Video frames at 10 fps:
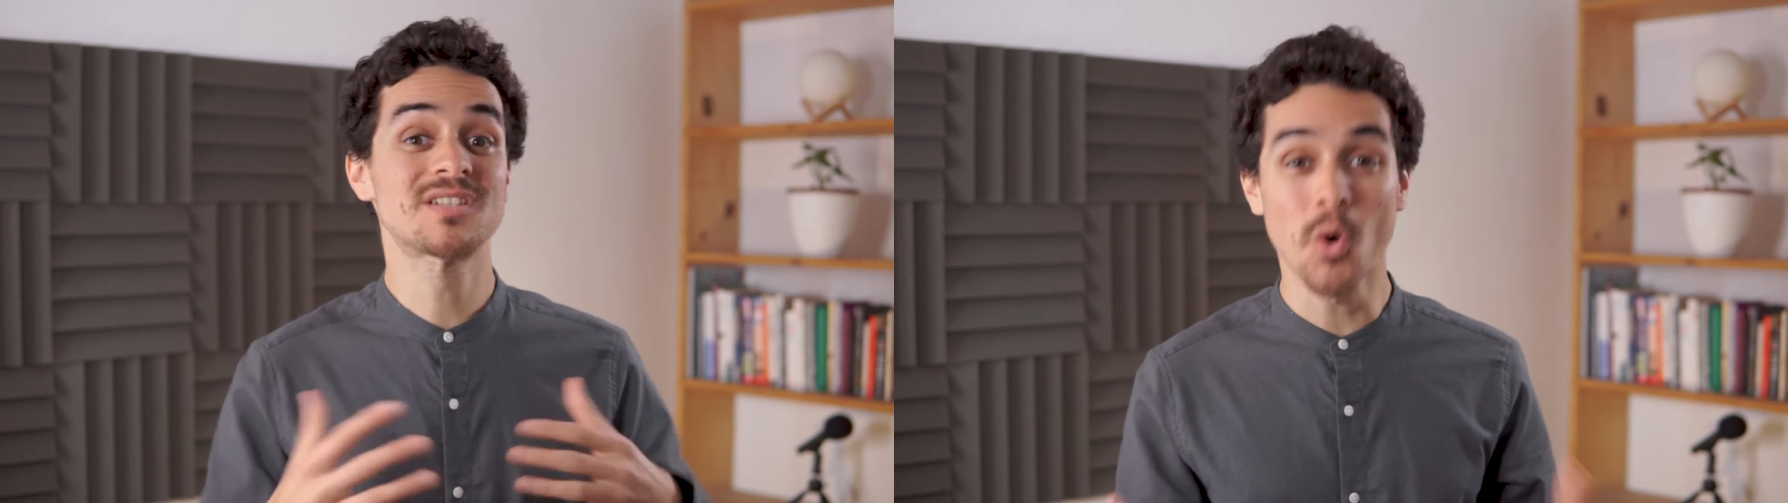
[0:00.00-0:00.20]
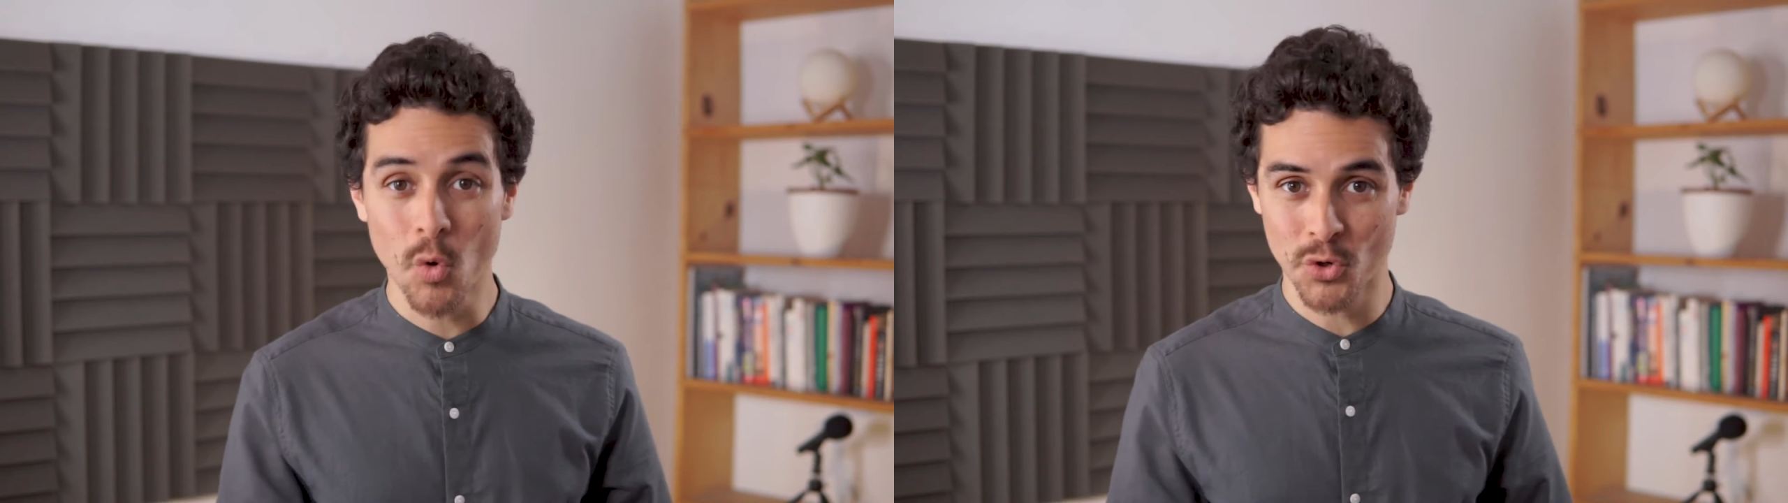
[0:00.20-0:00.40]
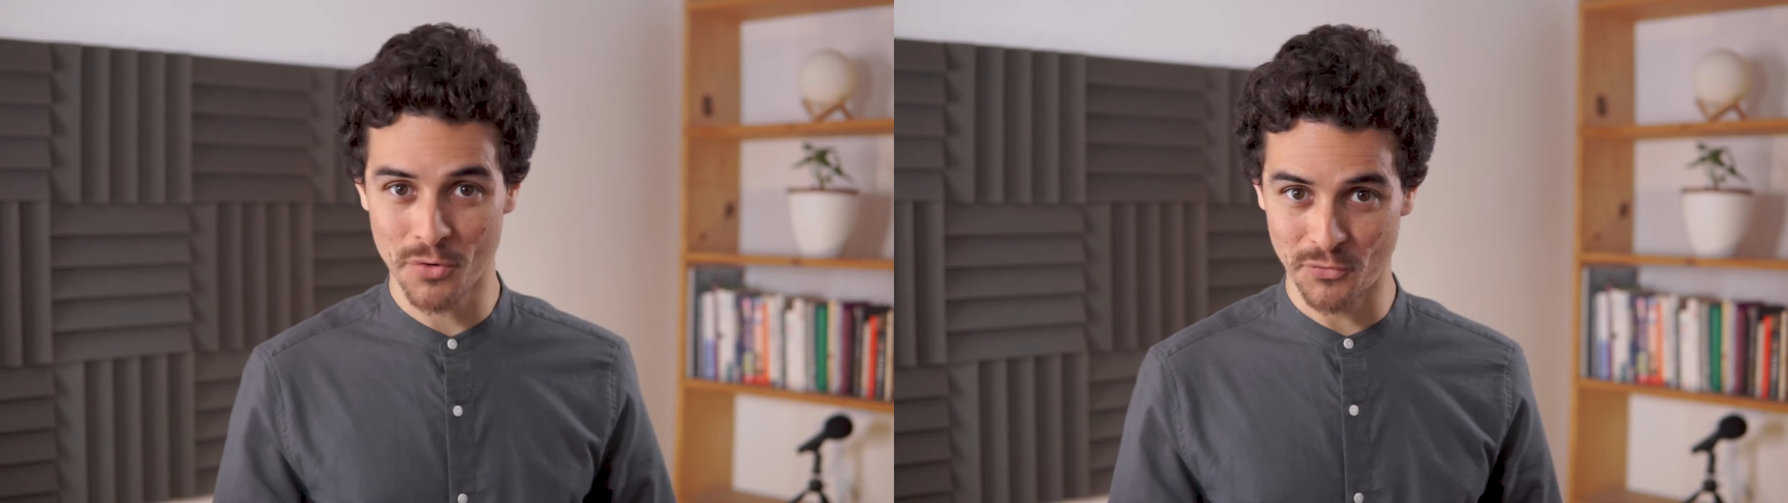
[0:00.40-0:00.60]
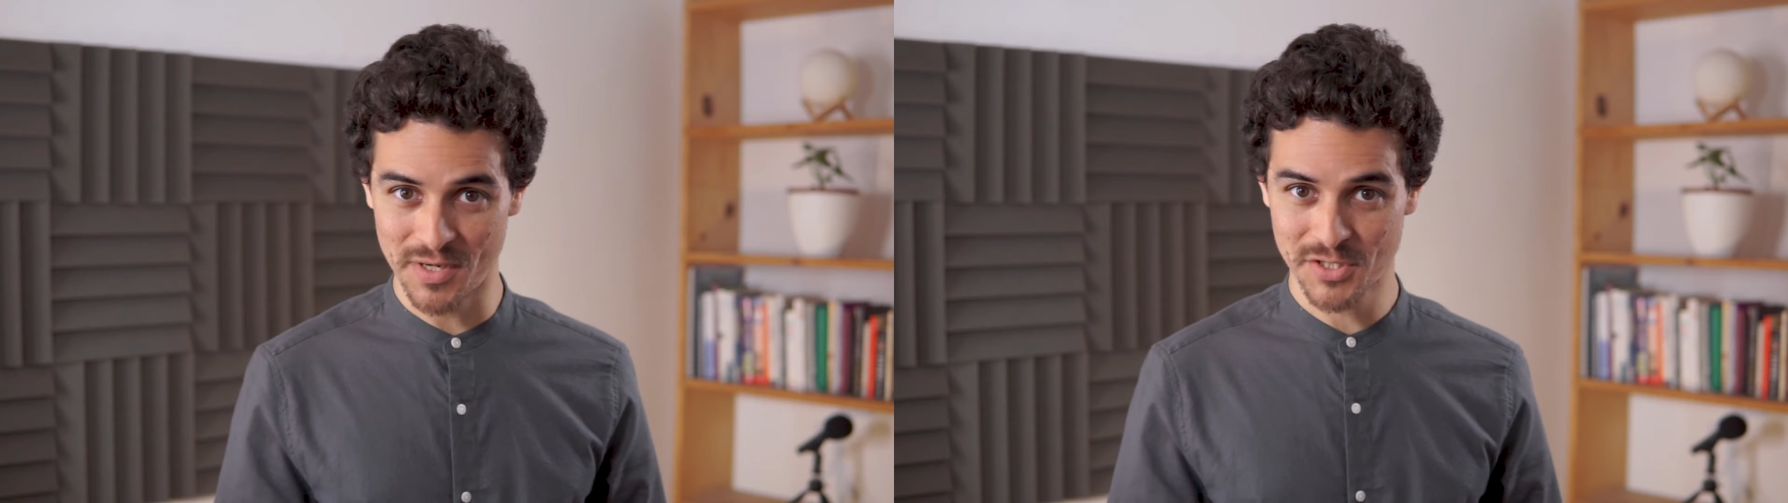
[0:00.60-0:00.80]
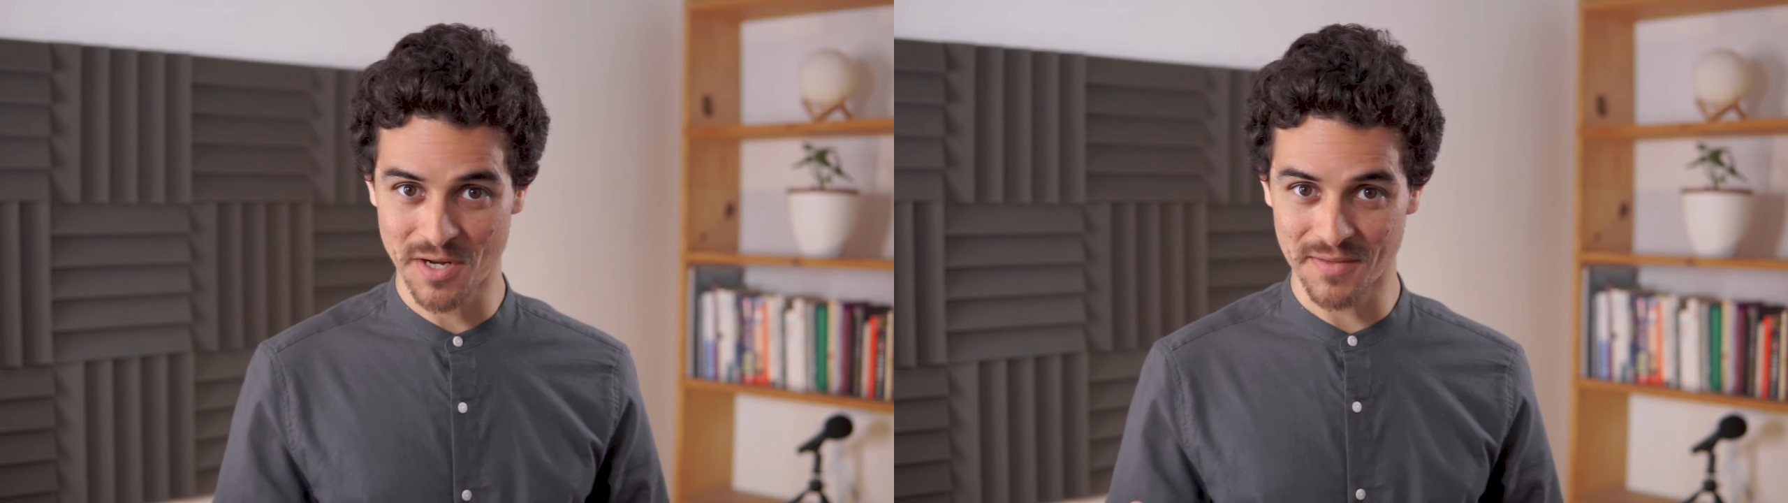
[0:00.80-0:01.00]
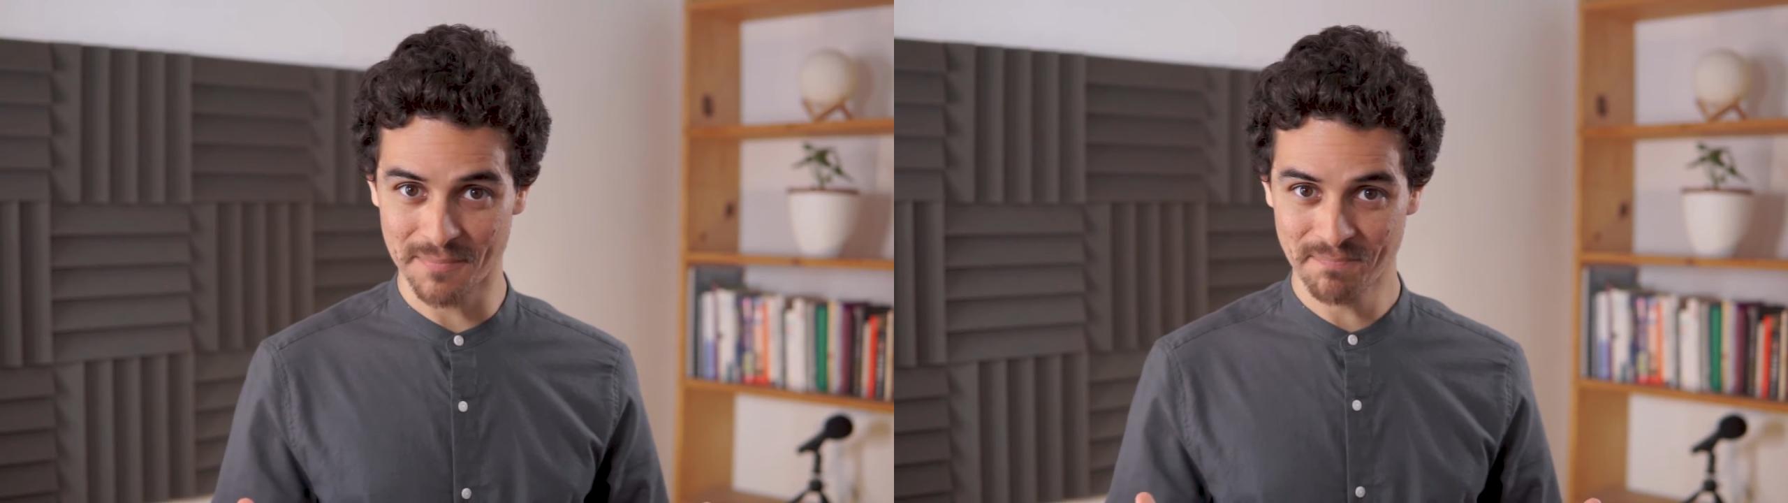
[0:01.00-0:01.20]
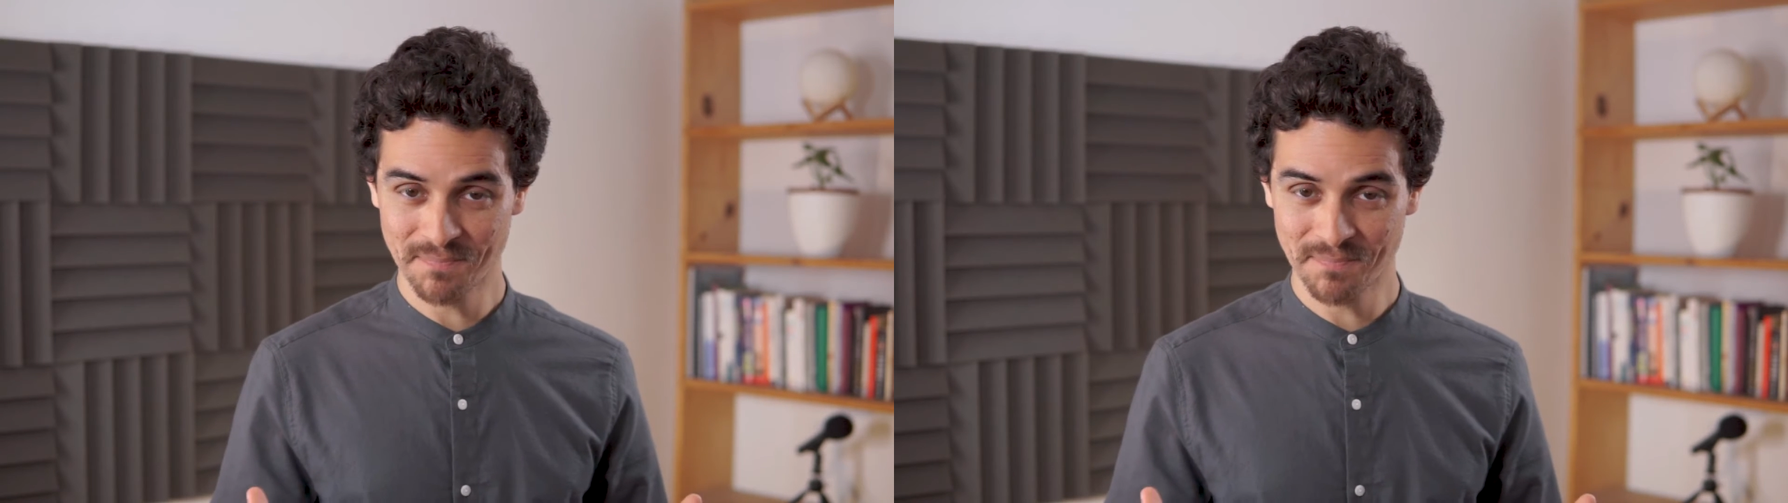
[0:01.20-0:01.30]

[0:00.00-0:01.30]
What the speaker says: talk over each other.